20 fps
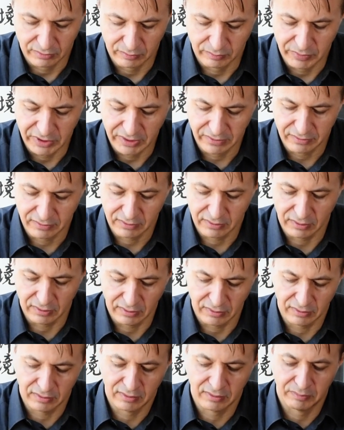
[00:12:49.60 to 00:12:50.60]
best
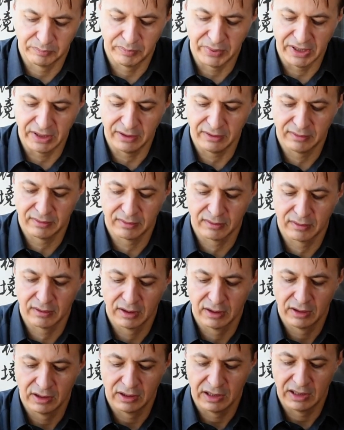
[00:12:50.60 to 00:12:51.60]
space
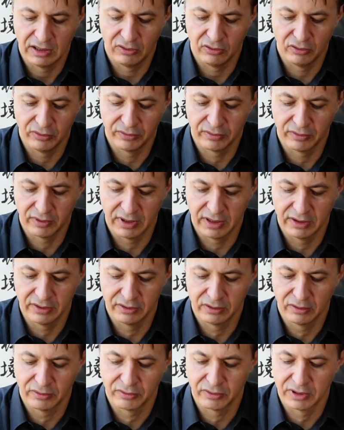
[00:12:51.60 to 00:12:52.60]
on the
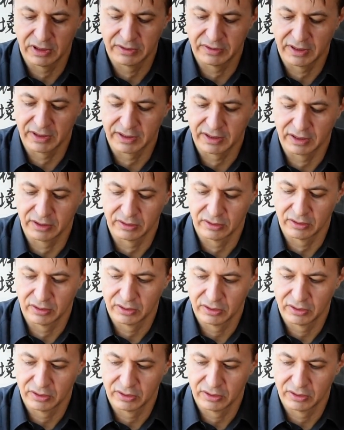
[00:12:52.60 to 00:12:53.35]
handle so that I can